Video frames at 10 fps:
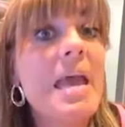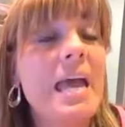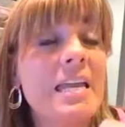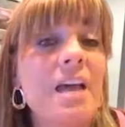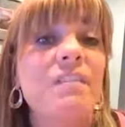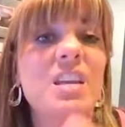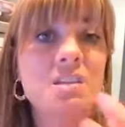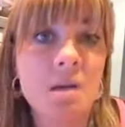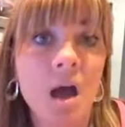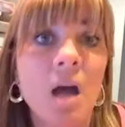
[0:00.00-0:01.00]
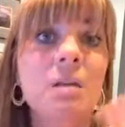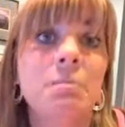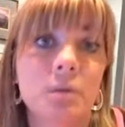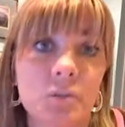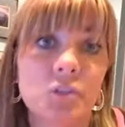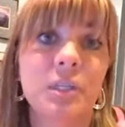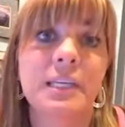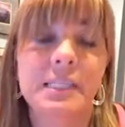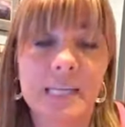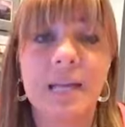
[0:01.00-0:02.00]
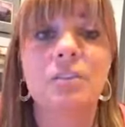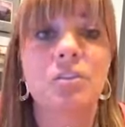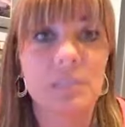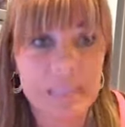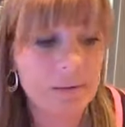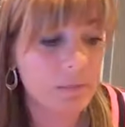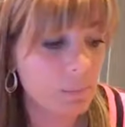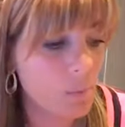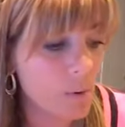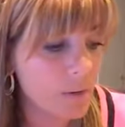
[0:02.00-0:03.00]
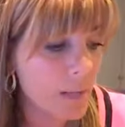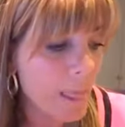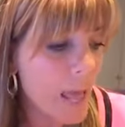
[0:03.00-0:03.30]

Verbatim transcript: and have a non-emotionally attached sounding board